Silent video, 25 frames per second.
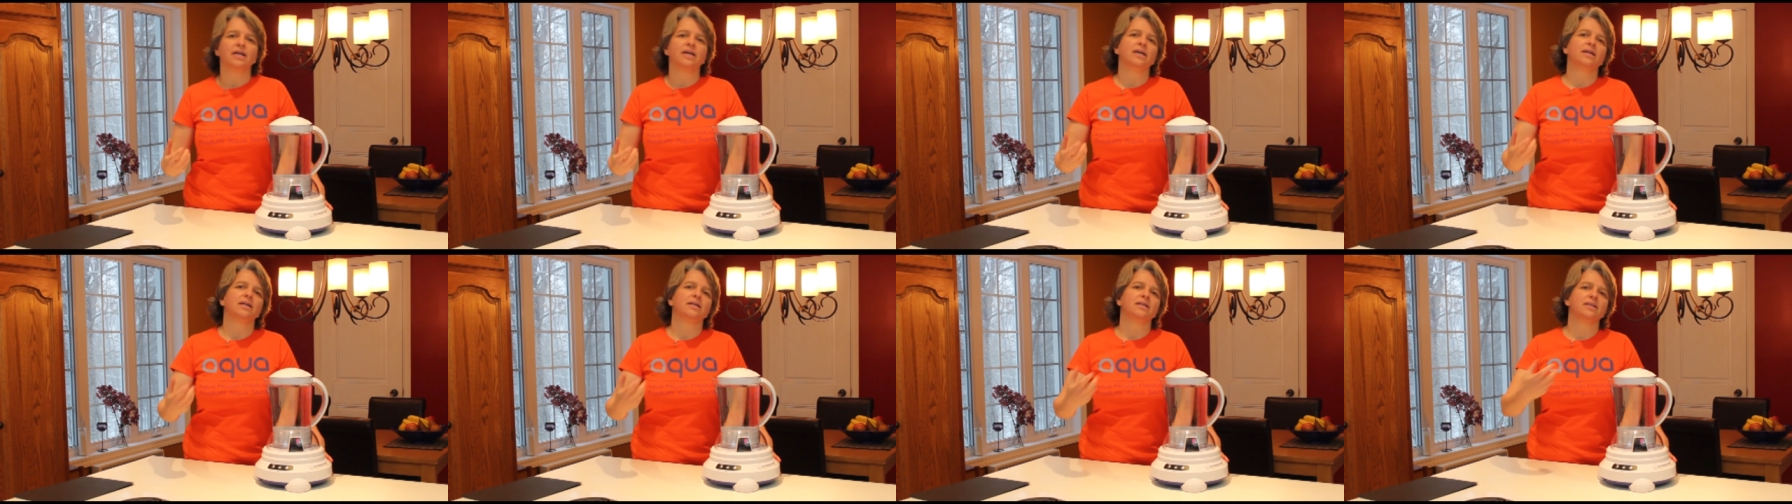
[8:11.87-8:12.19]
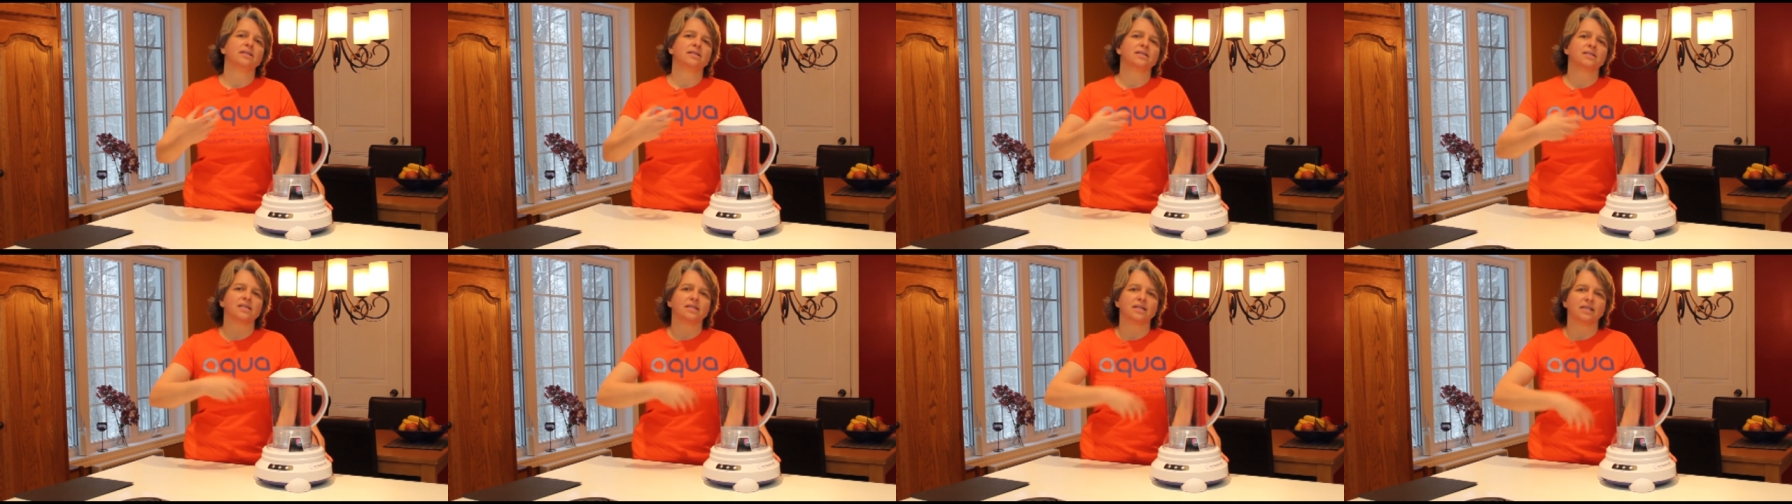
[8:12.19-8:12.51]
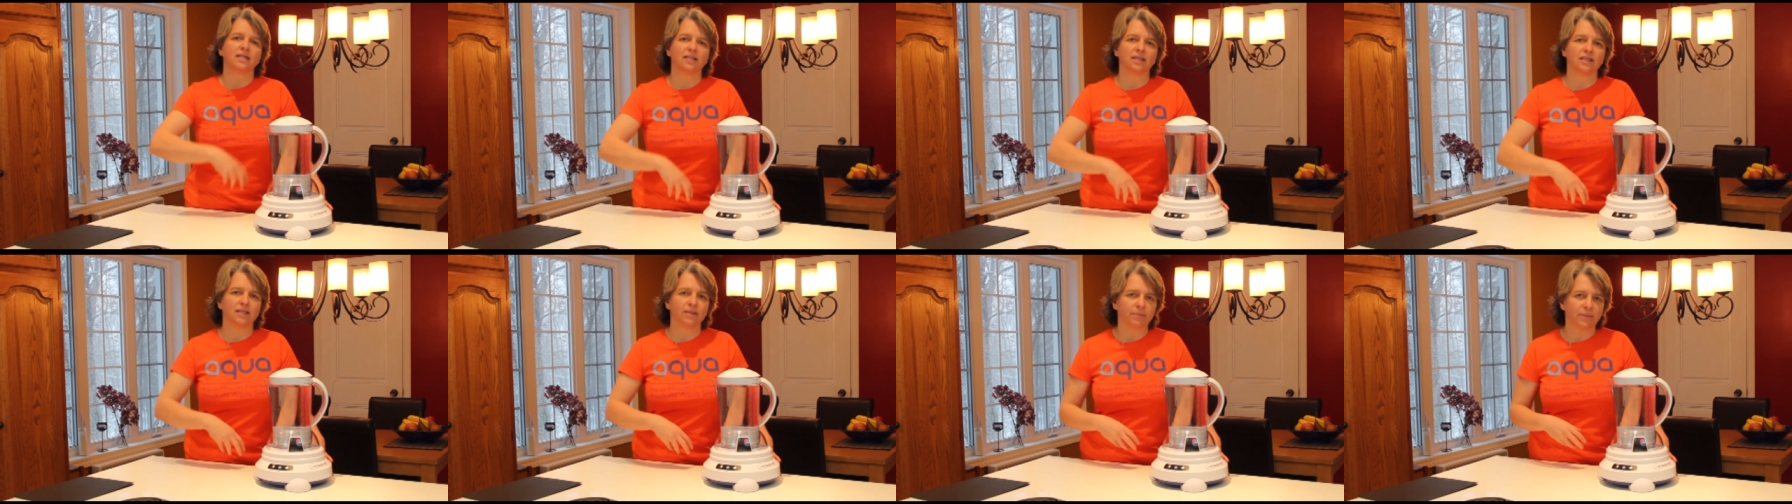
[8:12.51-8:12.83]
it is
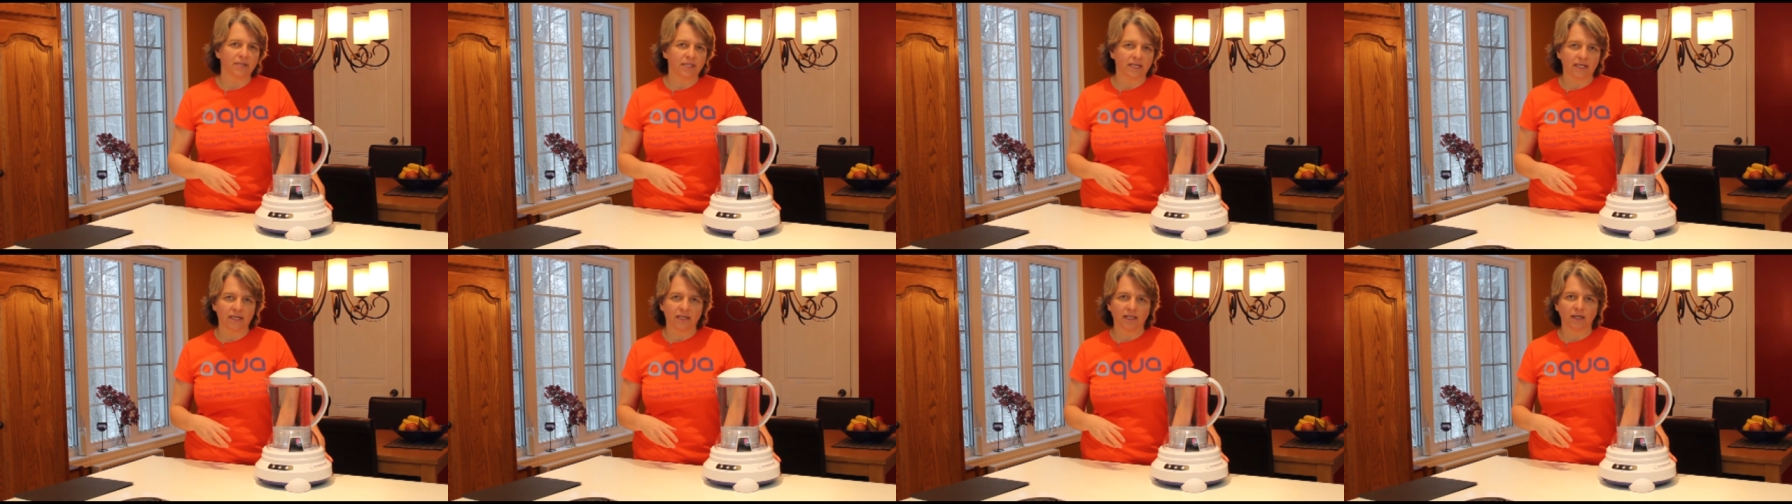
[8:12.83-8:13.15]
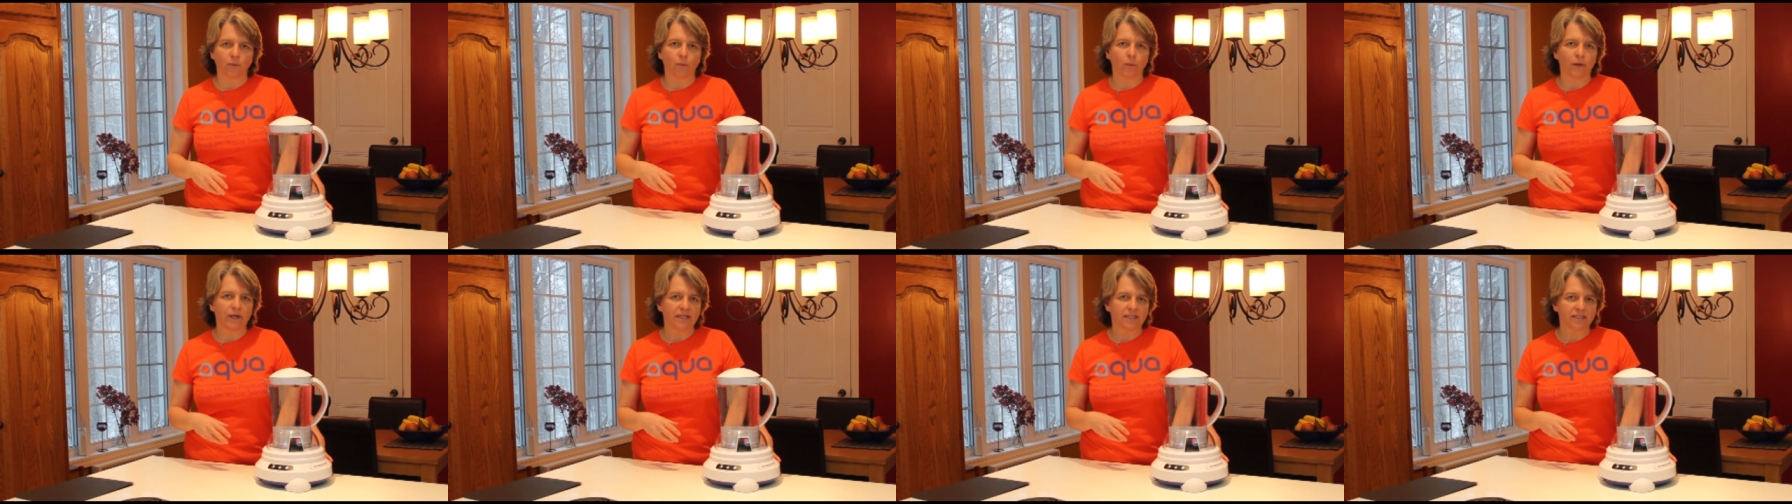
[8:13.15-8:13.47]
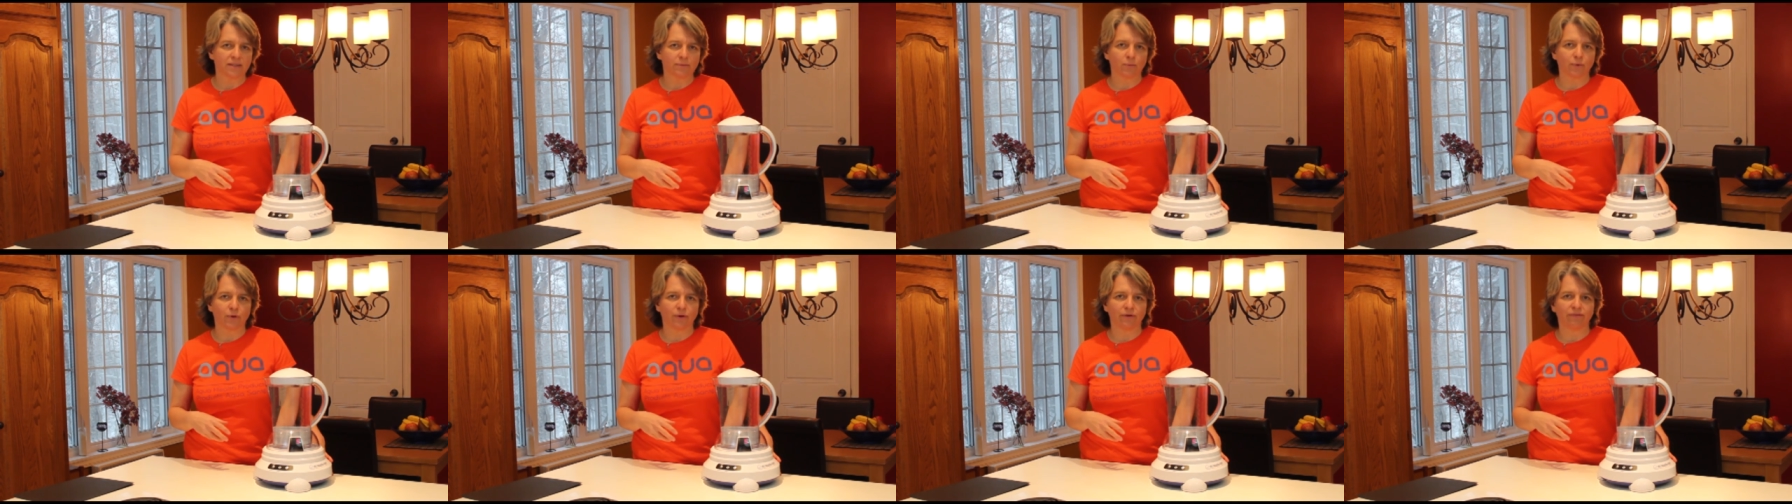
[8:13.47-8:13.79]
eliminating
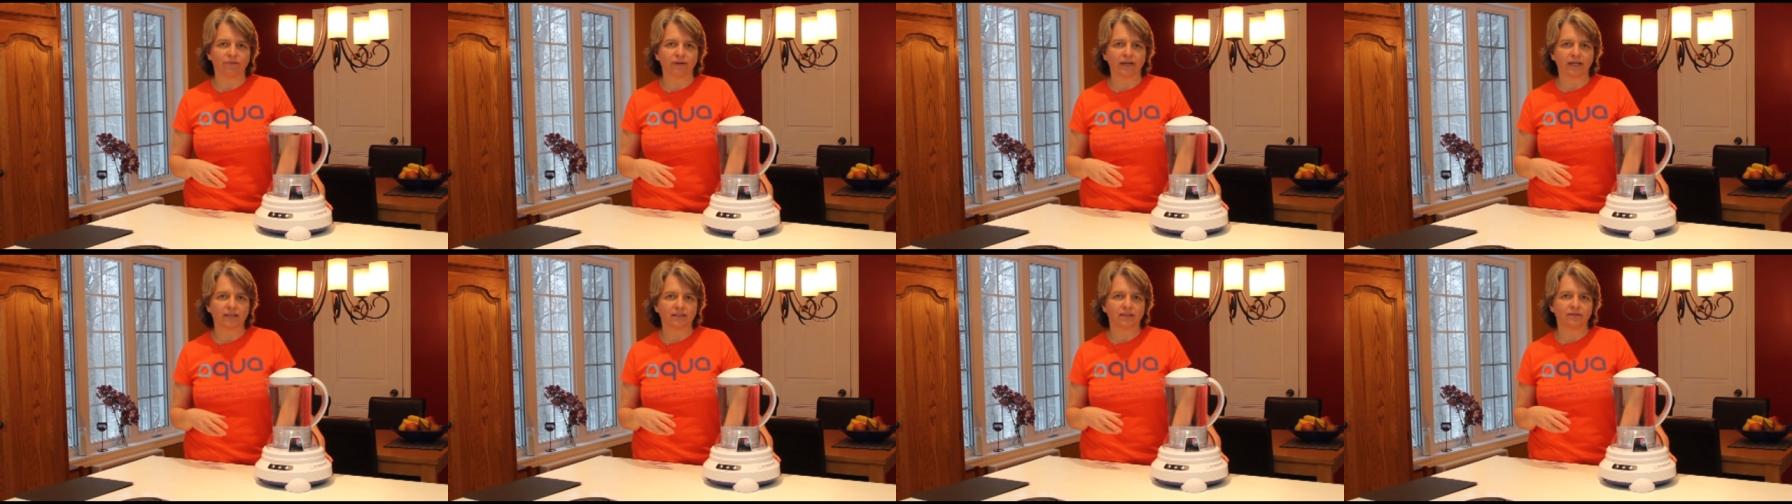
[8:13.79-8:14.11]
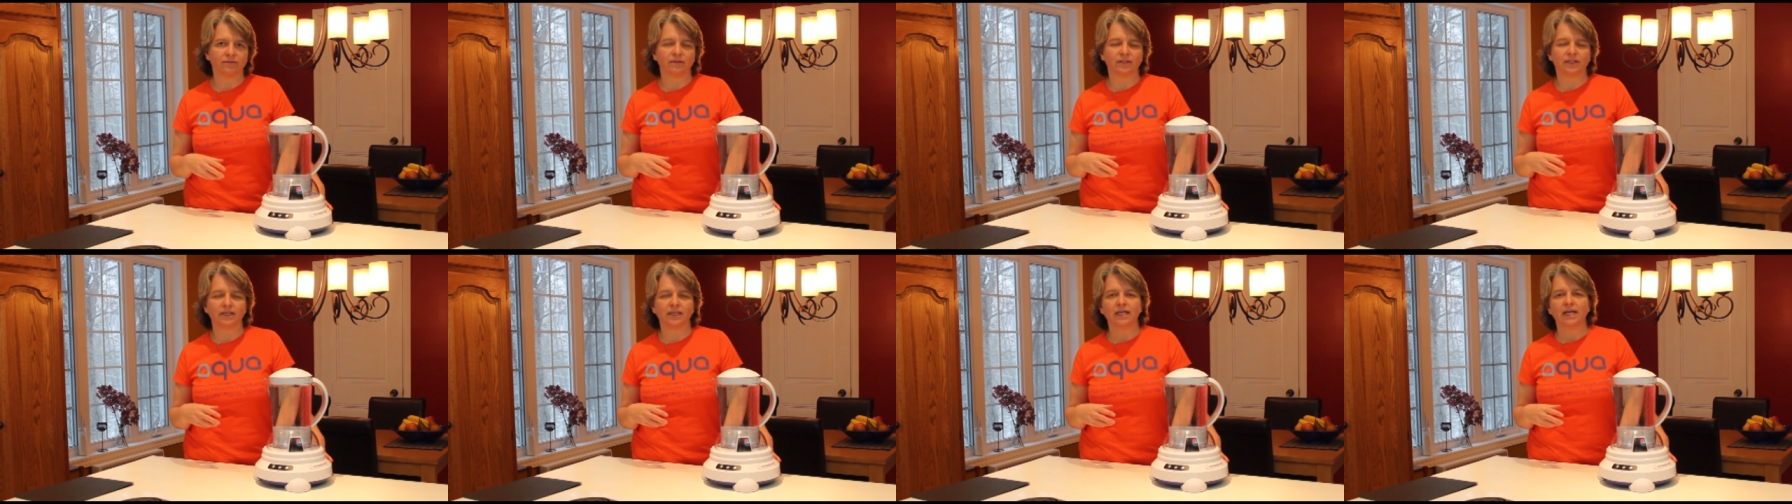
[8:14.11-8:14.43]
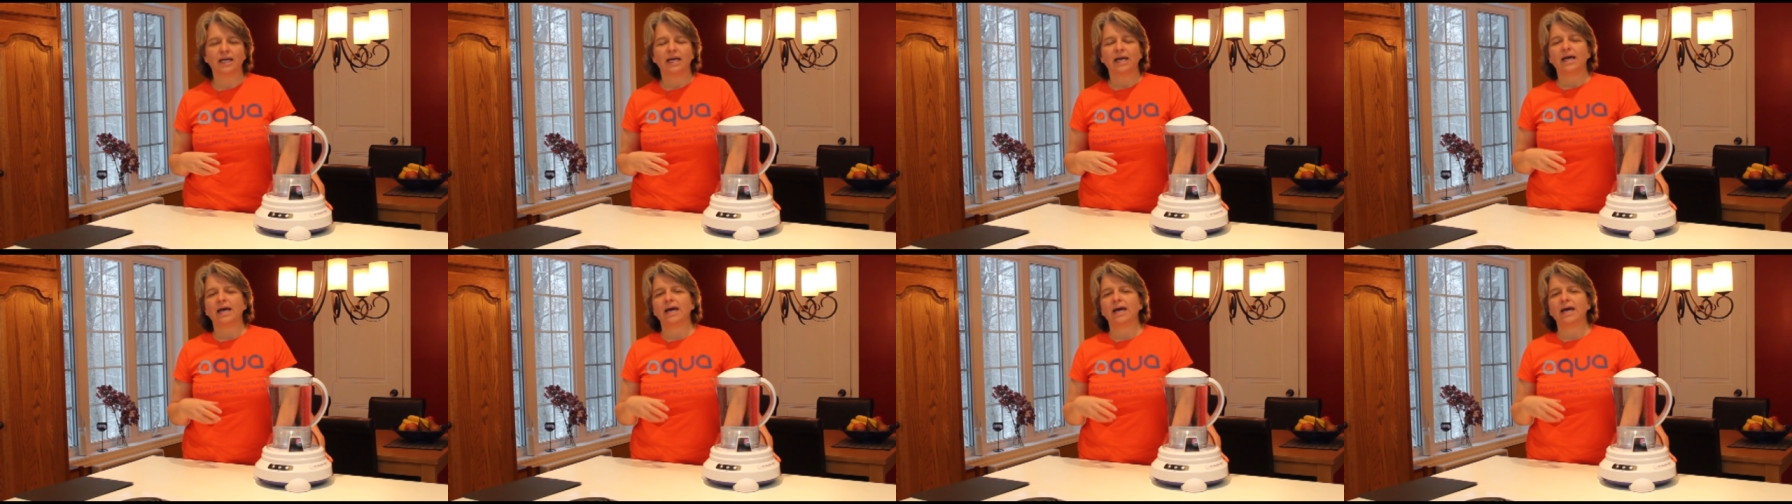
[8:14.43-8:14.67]
waste more effectively,